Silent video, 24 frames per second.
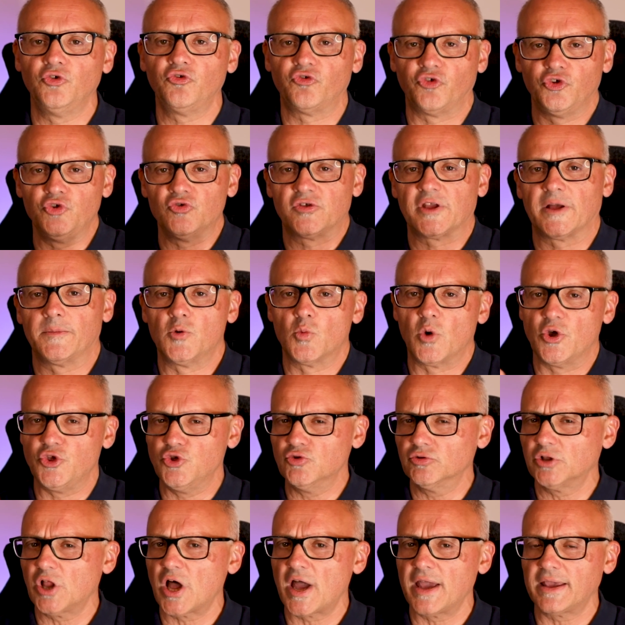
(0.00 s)
So you tell me what
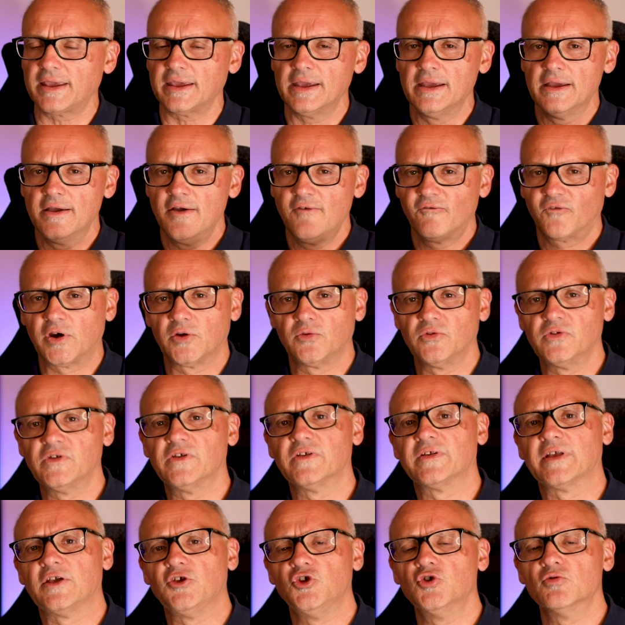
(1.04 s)
you like,
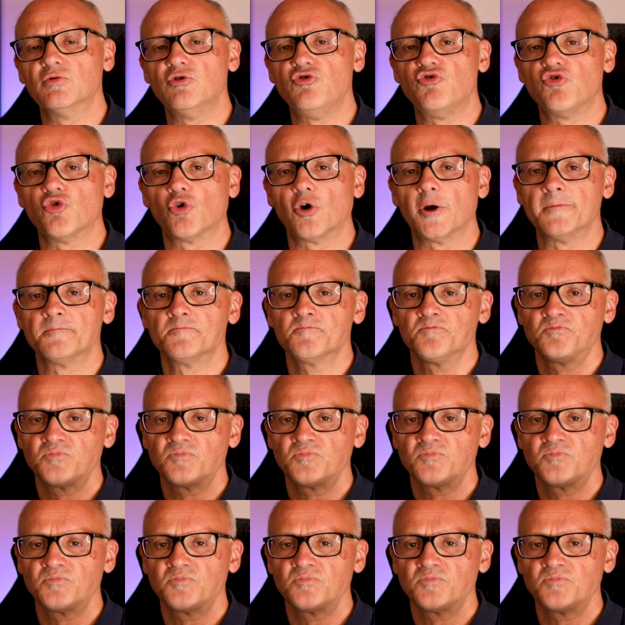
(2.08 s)
fragrances that you enjoy.